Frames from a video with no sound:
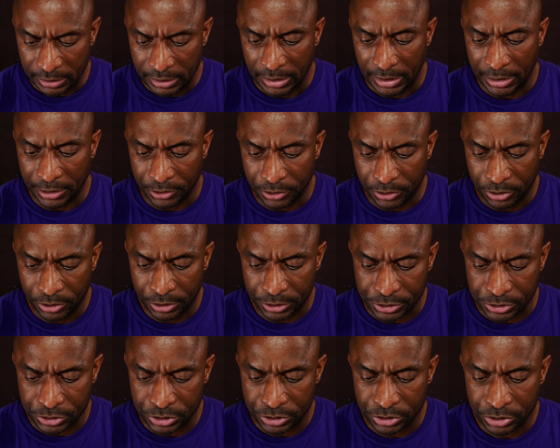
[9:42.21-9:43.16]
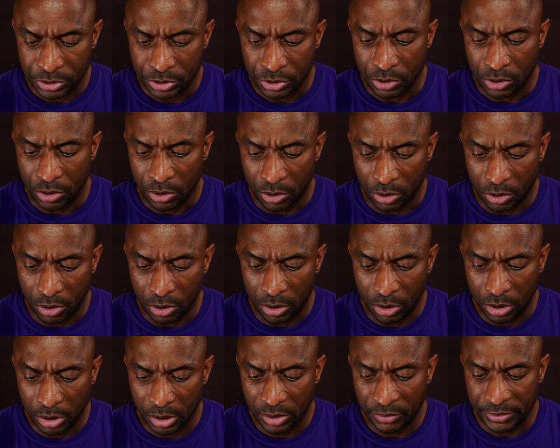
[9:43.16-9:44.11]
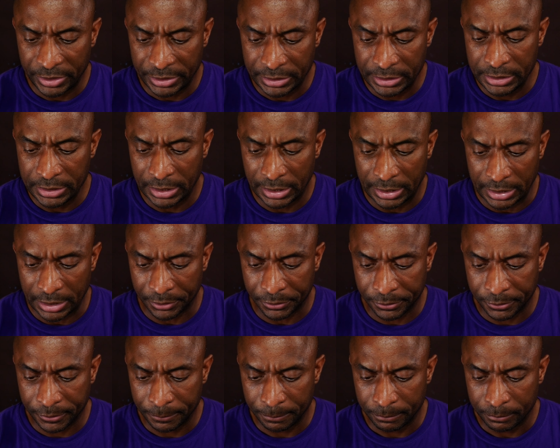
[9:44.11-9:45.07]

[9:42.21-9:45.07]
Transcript: and touch all that he hath,